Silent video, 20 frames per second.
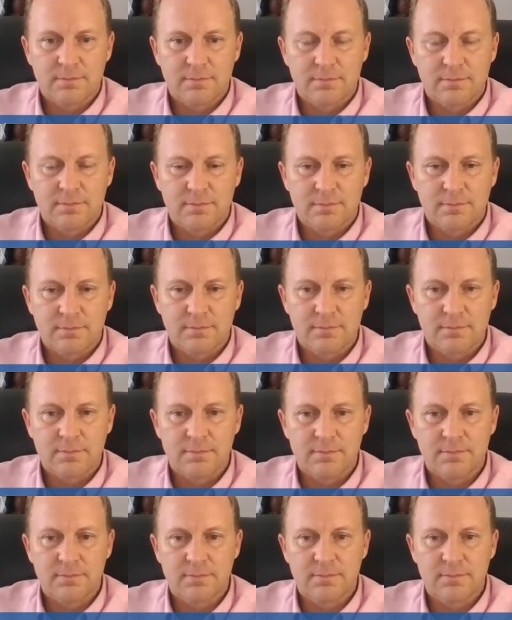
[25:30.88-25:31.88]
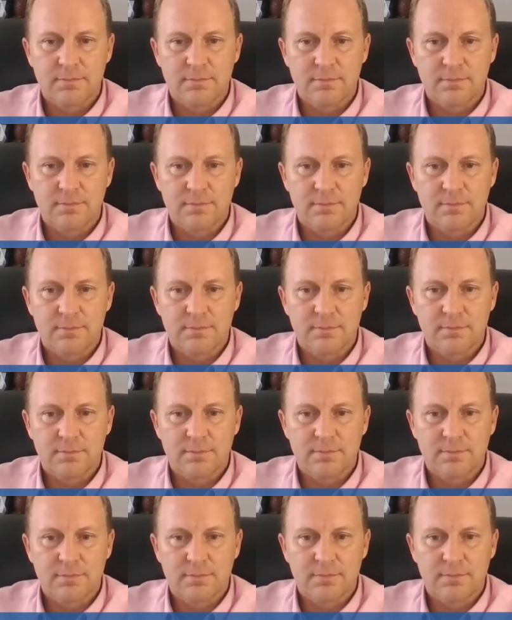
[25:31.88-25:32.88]

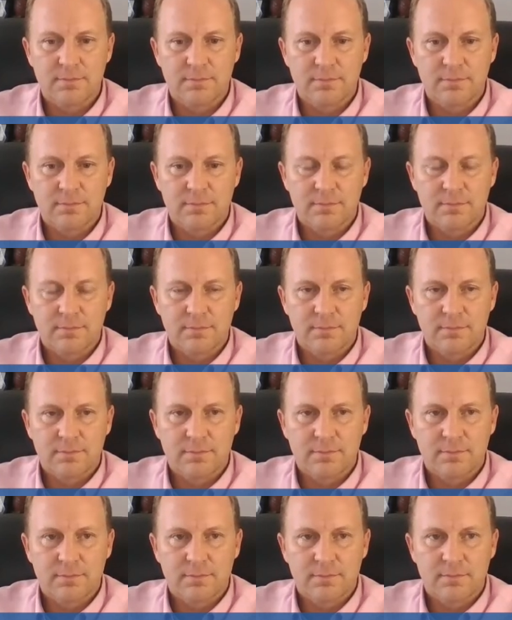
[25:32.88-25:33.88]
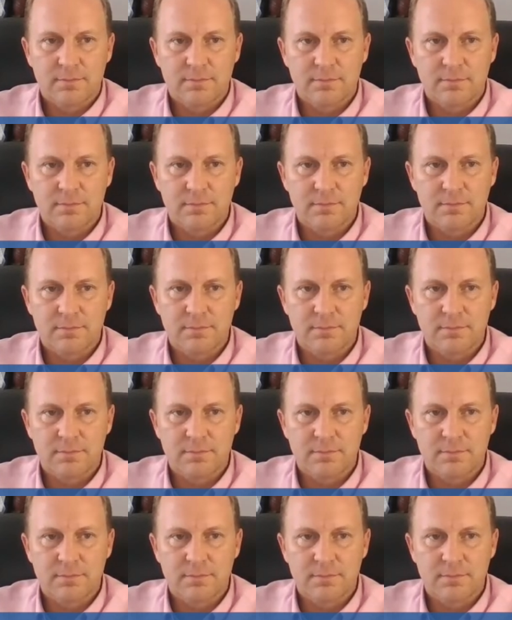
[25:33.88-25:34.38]
(not speaking)